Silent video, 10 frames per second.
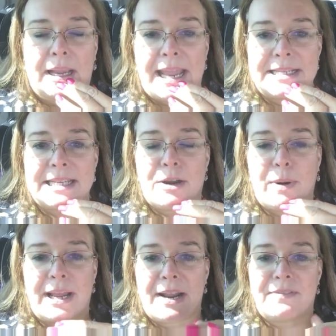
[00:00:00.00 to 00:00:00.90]
I can't
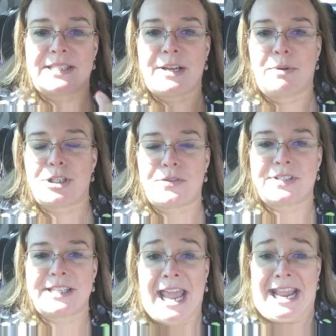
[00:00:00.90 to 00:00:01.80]
see quick enough to see
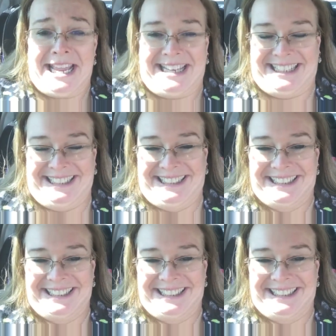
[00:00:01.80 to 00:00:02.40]
what you've said.